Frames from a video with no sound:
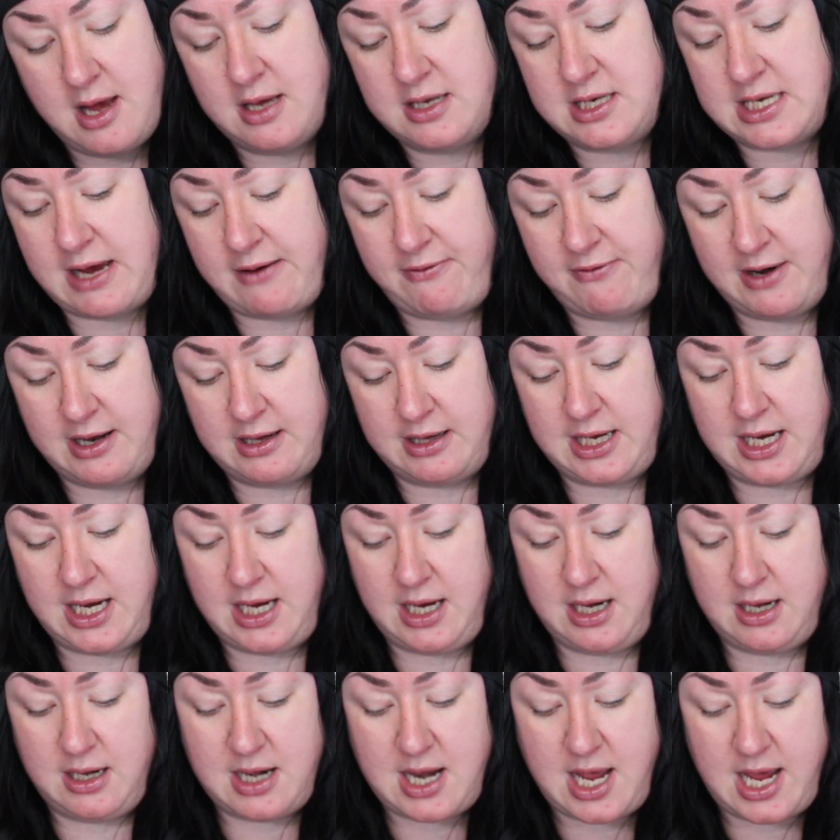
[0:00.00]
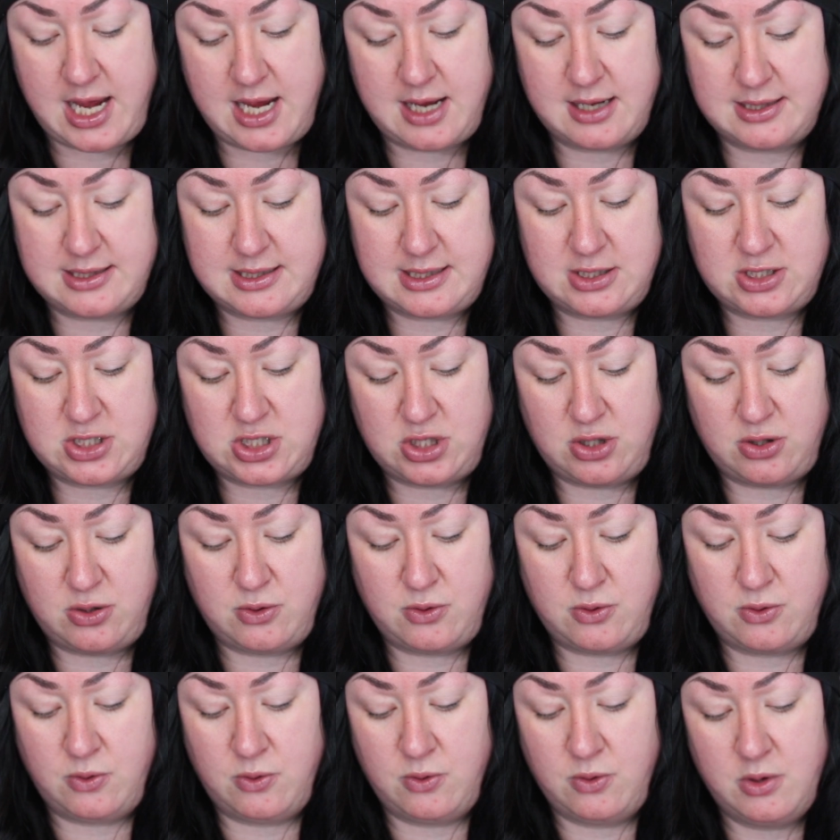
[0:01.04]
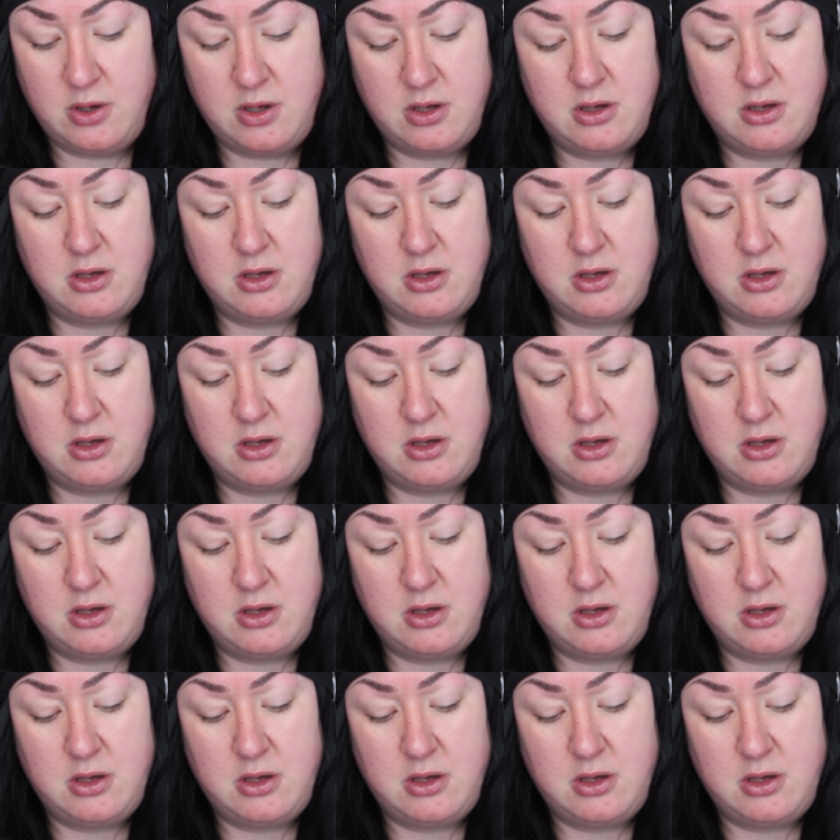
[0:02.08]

definitely nice to,